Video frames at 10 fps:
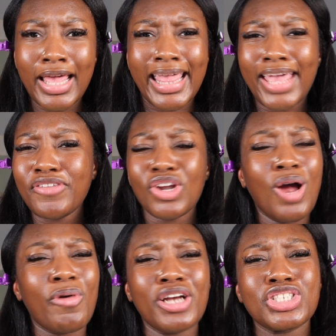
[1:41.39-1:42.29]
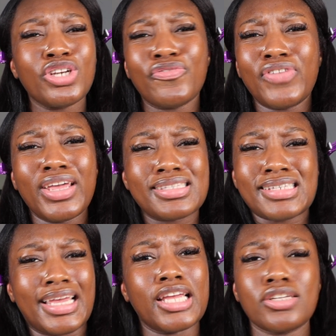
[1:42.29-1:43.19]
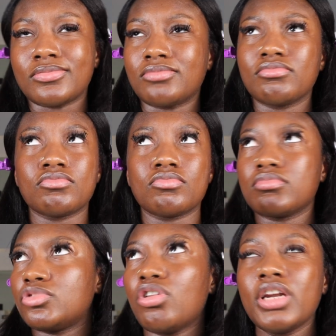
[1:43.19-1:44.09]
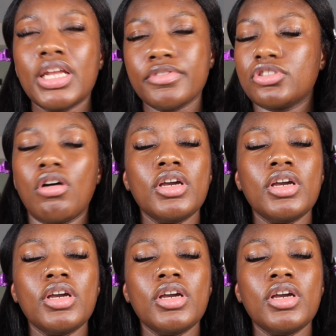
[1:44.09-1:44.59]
If you're not washing your face, like, don't even